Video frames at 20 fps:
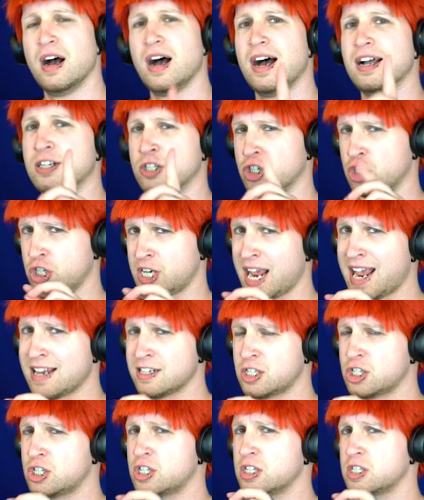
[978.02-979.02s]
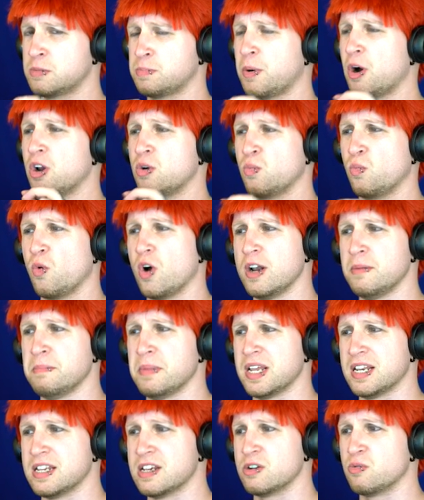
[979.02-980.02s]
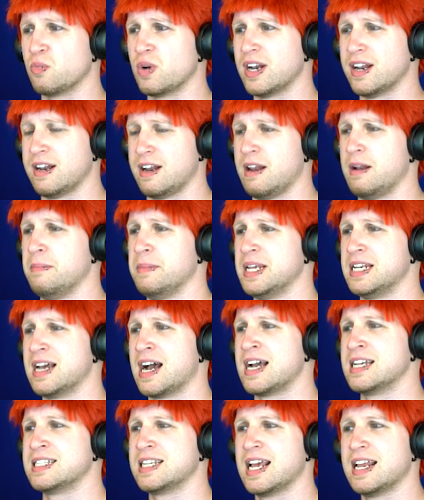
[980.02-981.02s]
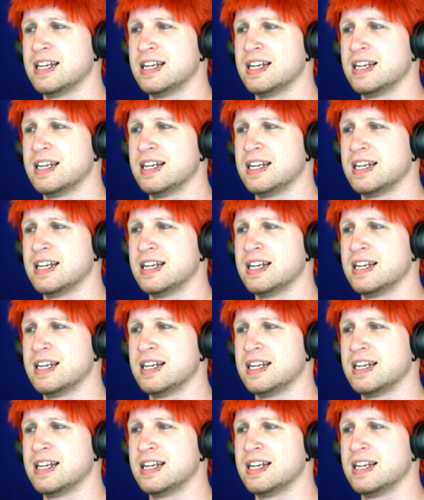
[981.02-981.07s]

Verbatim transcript: A chance to spawn one minion when an enemy dies,